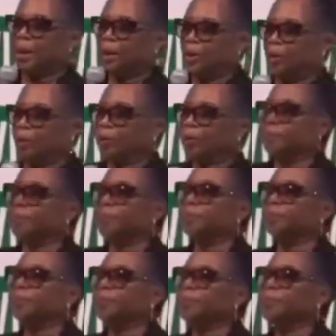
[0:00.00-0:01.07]
Thank you.
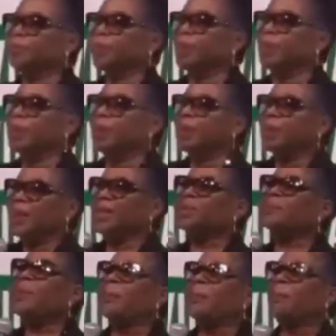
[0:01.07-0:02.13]

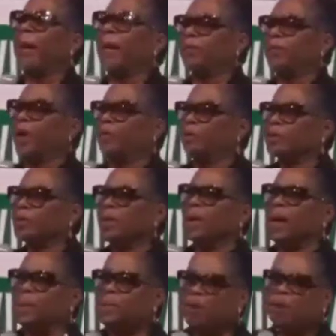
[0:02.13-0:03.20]
That's my background.
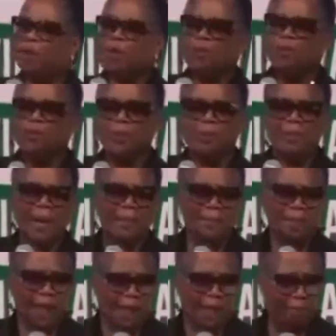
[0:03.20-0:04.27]
I'm also from
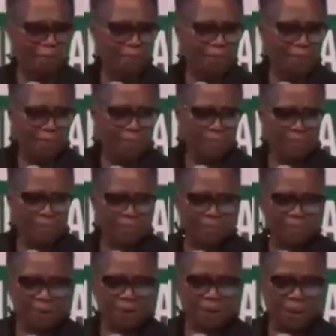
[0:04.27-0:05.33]
Abia
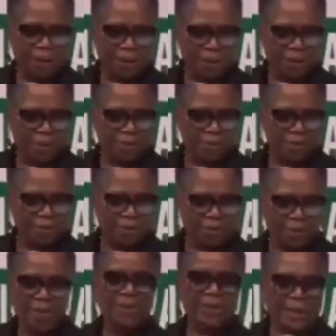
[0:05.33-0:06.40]
State.
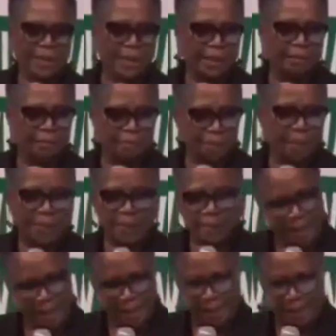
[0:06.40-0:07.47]
Since I am
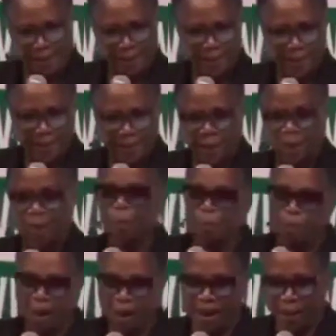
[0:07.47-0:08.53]
Adamazi, I'm
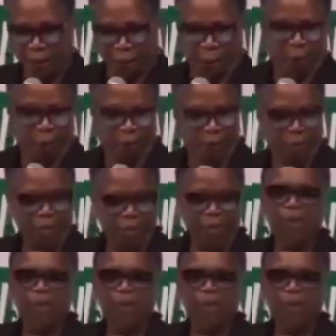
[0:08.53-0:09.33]
Mwaro.